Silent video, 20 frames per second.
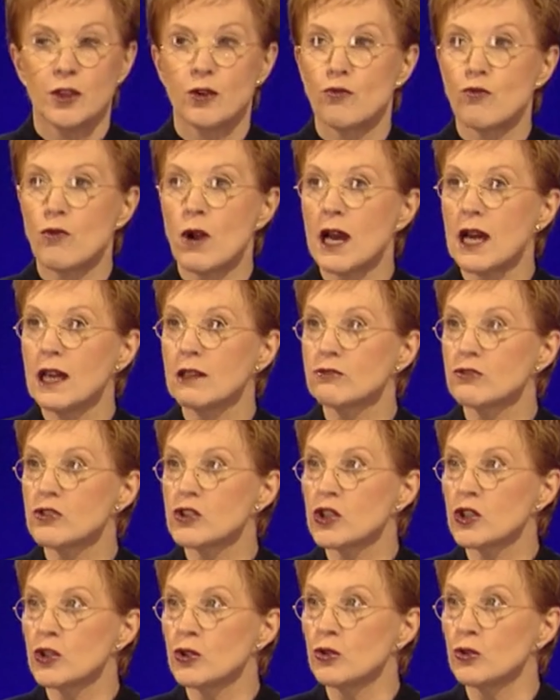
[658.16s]
Round
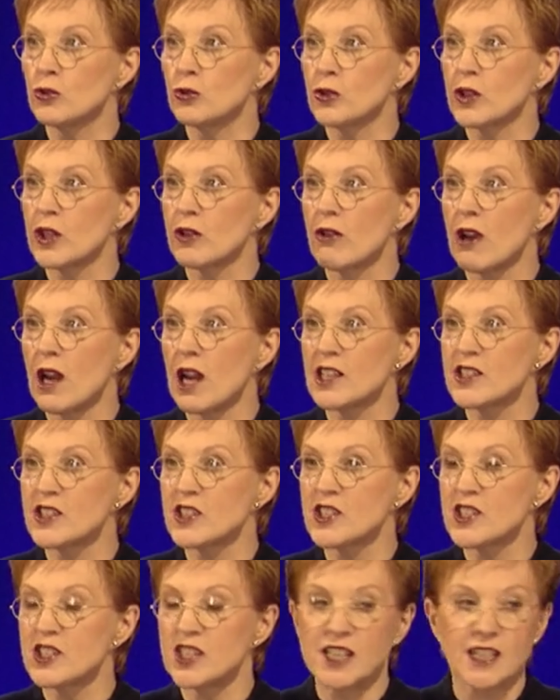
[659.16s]
2. There are
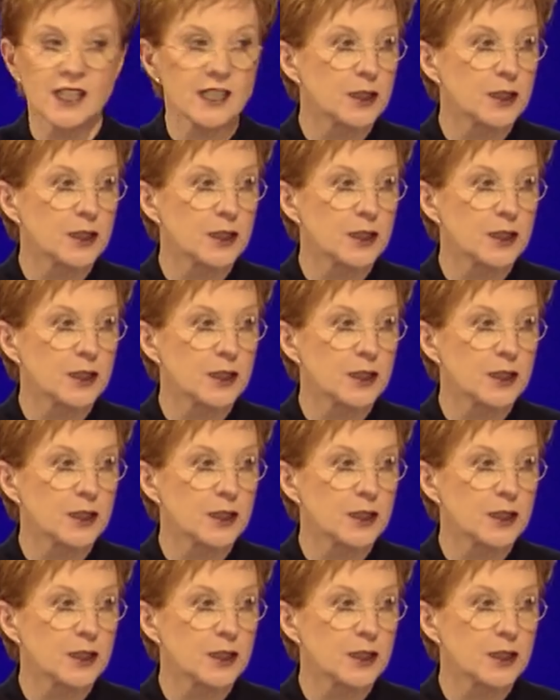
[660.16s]
6